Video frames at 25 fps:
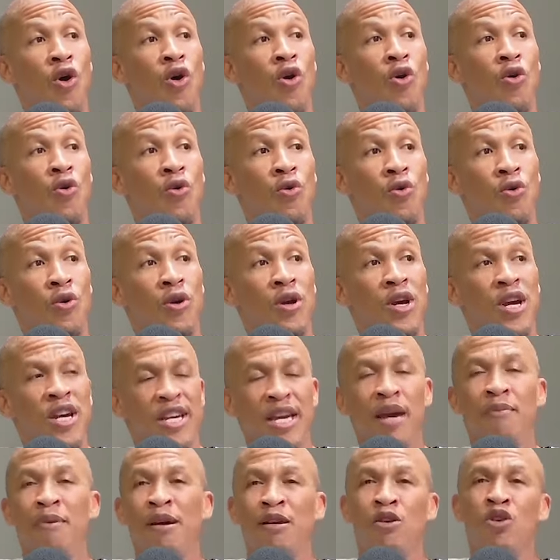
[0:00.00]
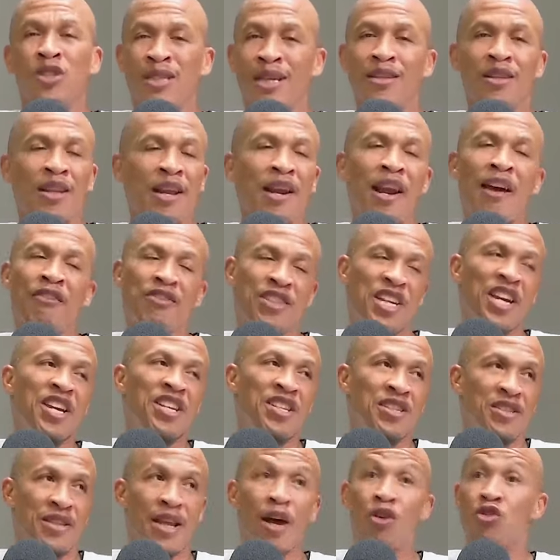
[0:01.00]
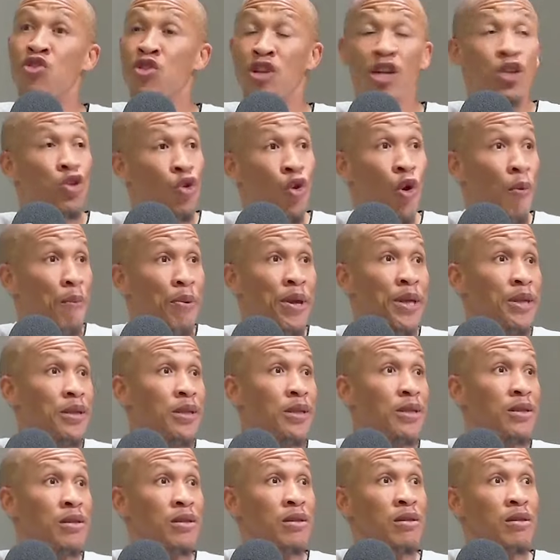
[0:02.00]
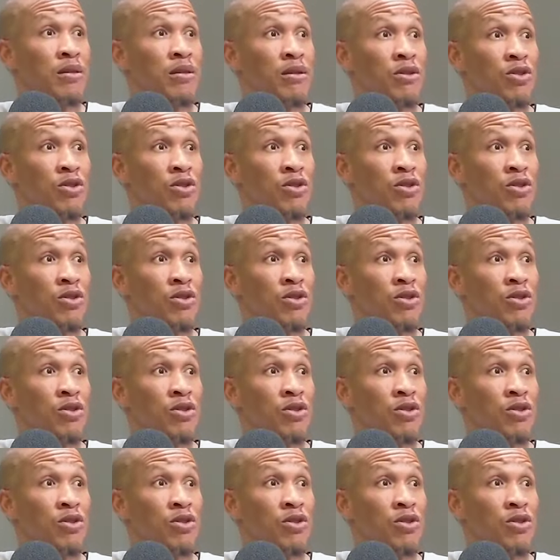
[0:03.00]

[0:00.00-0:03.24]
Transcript: understand? Yeah, yeah, because the love changes now. You need to compete. Yeah, I need so